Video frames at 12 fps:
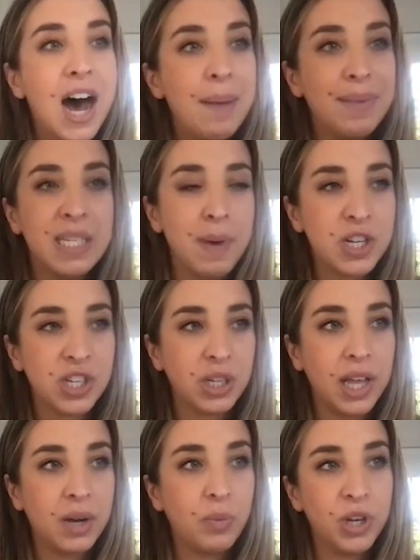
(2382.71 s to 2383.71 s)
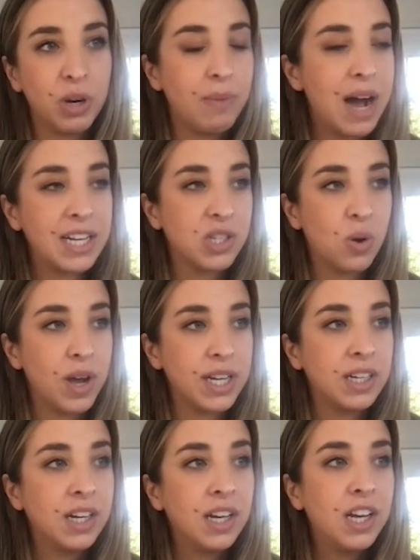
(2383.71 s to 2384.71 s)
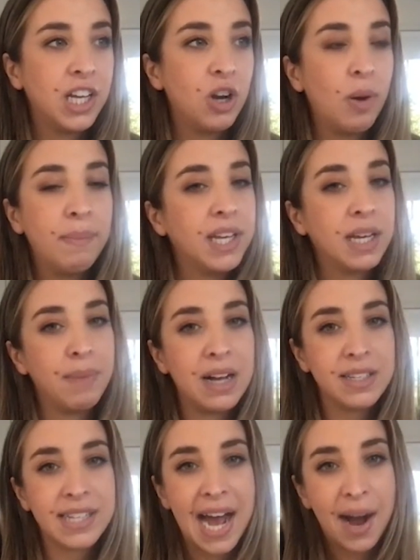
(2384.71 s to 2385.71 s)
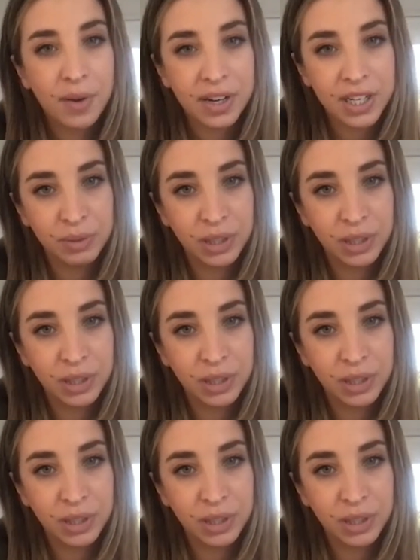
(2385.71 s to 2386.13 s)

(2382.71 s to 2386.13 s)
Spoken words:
Especially like when your mind is going, a million miles an hour